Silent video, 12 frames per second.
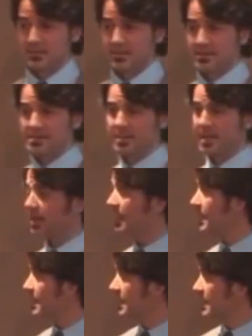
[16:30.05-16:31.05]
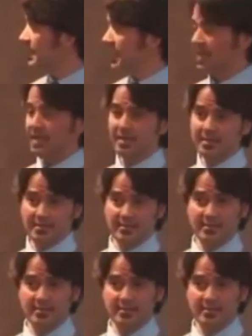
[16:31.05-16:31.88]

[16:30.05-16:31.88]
This guy can't.